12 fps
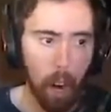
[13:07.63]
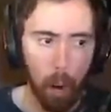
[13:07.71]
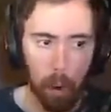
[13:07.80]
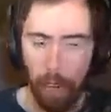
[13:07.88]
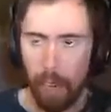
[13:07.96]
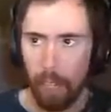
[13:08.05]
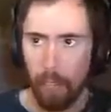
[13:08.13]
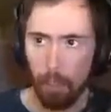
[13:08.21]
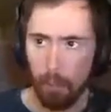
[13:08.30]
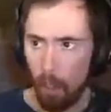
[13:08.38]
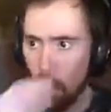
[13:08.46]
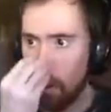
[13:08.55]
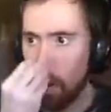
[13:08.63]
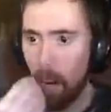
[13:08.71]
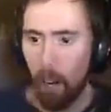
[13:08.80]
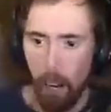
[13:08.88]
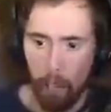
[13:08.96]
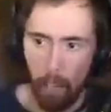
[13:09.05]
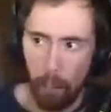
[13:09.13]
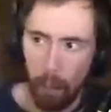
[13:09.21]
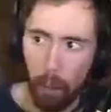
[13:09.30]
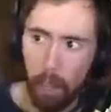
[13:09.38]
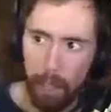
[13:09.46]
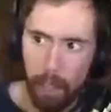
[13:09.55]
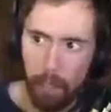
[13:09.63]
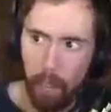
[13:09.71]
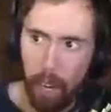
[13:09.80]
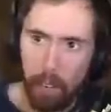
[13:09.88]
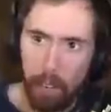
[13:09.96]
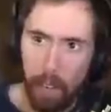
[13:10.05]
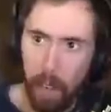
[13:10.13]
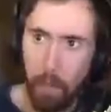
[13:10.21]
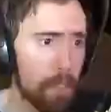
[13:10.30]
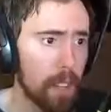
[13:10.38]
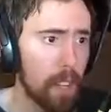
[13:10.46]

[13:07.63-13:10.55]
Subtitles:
Okay, so let's go get these guys down.